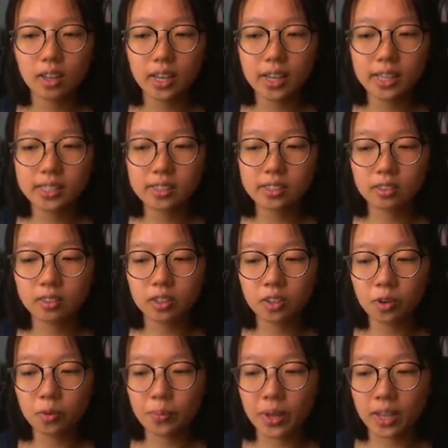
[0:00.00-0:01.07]
it's a
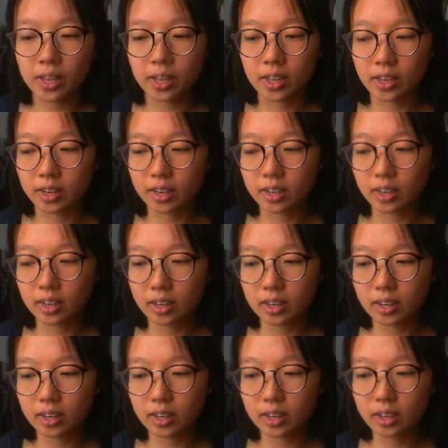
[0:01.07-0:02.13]
little bit,
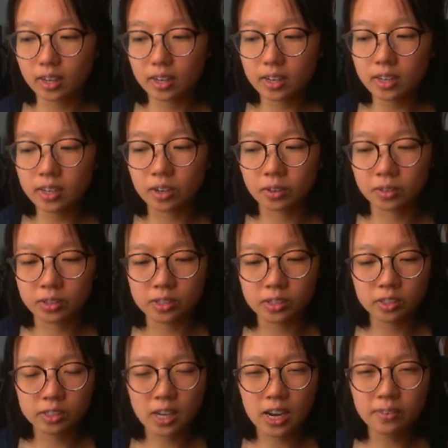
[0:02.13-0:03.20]

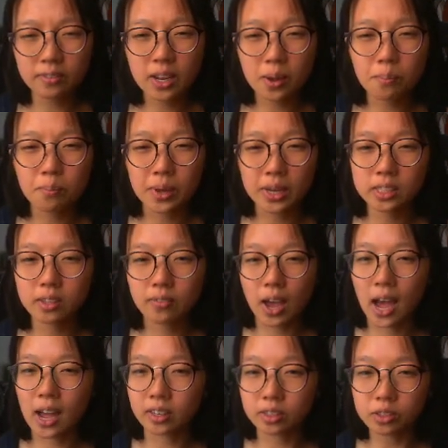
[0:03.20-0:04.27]
there's kind of like a mix of
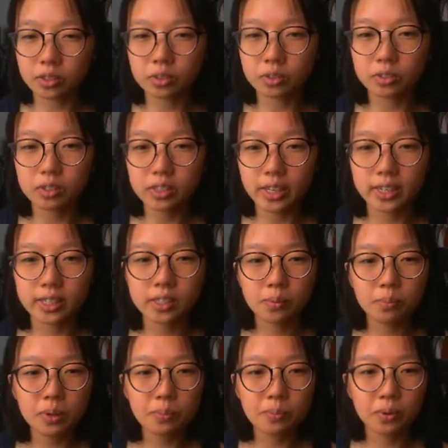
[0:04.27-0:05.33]
attitudes. Like some
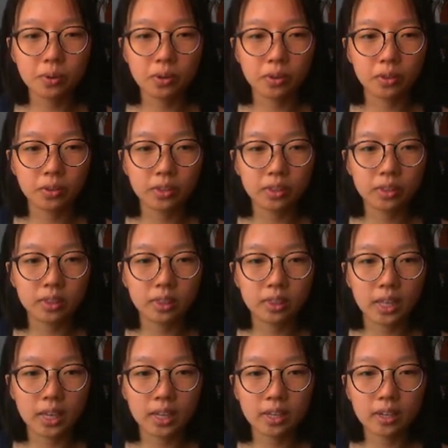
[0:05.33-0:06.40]
people think